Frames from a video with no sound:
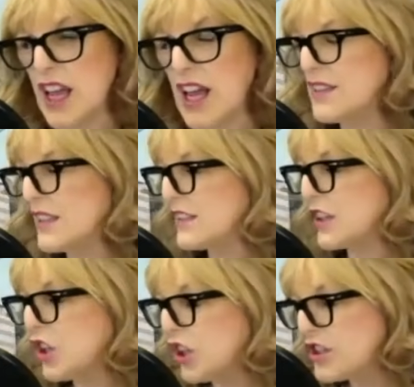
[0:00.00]
and that the
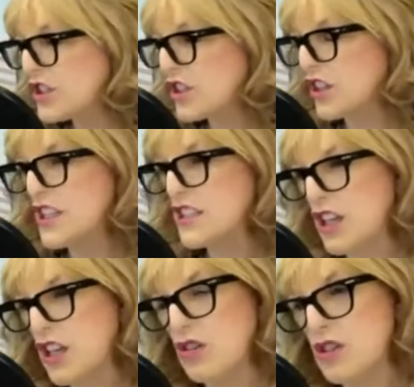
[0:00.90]
culture is a
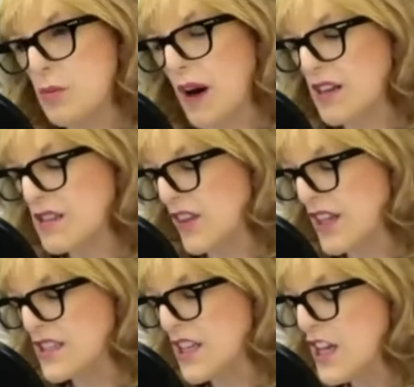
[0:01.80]
huge part of
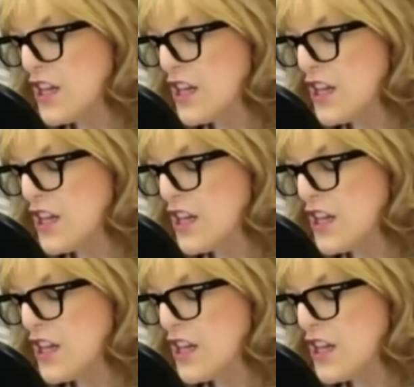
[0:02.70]
this.